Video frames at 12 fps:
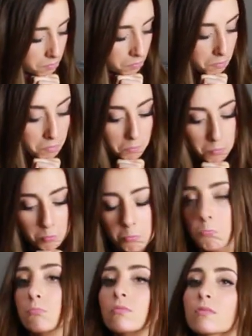
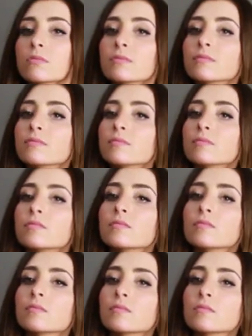
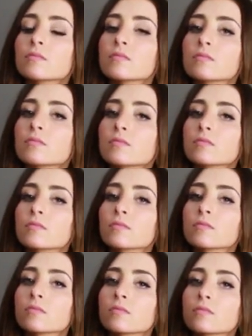
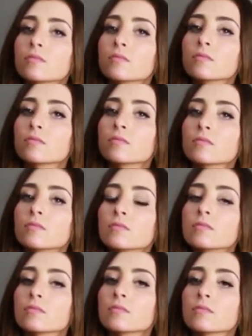
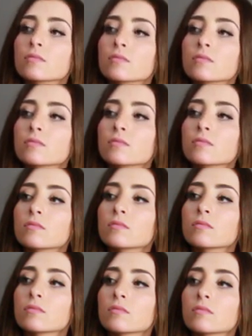
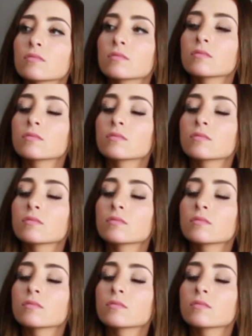[no speech]